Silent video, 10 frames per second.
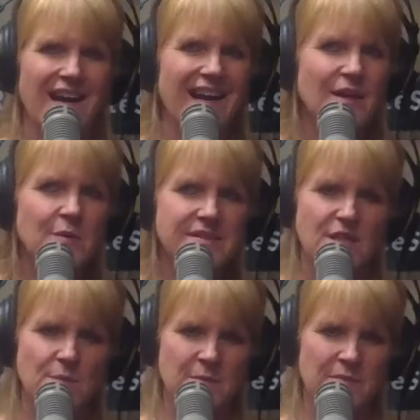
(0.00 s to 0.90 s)
I always
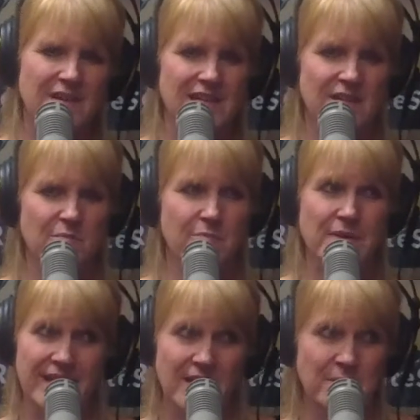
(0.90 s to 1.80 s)
tell people kind of
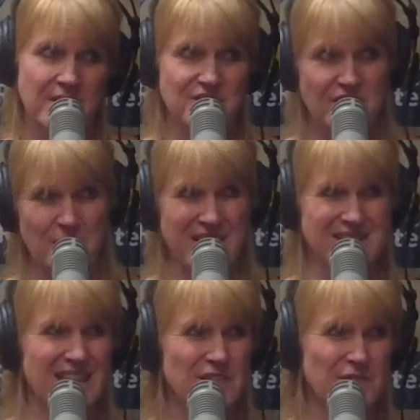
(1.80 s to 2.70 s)
plan on budgeting about
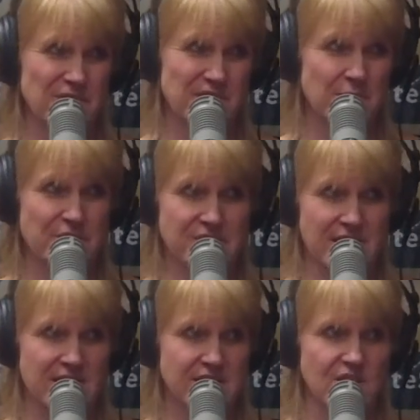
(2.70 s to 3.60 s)
10 to 15%.